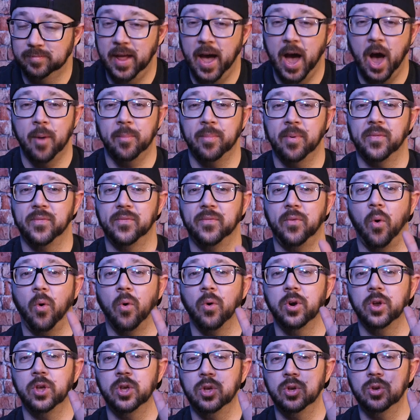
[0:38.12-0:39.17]
Now,
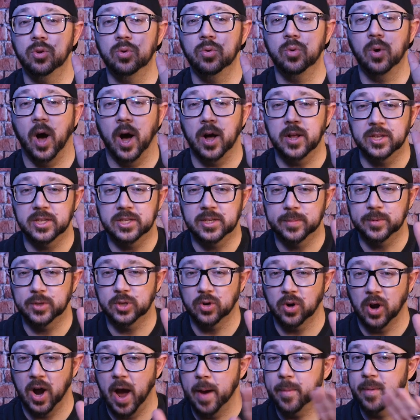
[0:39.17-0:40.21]
before you
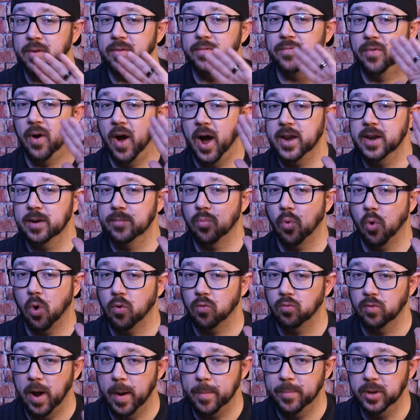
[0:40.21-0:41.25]
unsubscribe and find a more
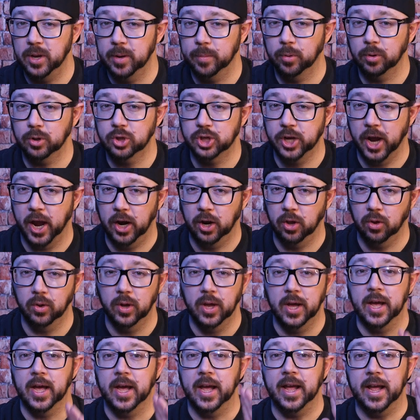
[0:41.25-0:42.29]
reputable channel,
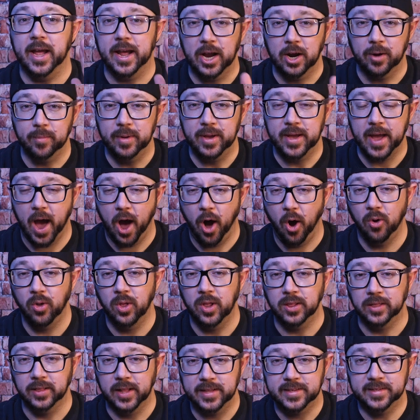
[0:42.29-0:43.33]
hear me out.
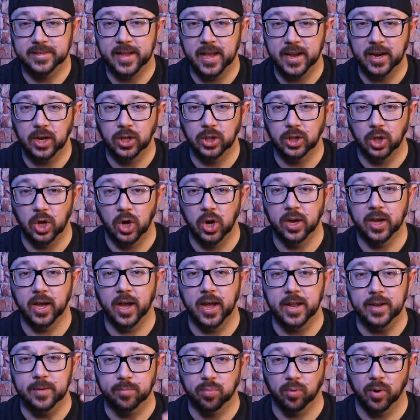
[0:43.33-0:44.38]
Let's take a look
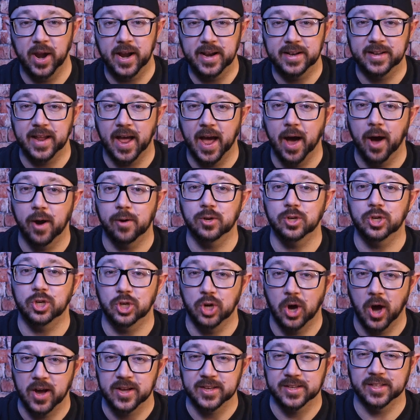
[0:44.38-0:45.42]
and break down
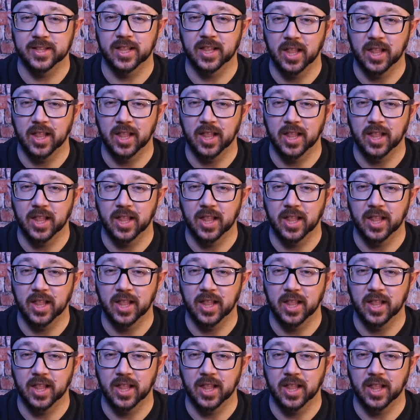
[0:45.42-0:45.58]
Jaws of the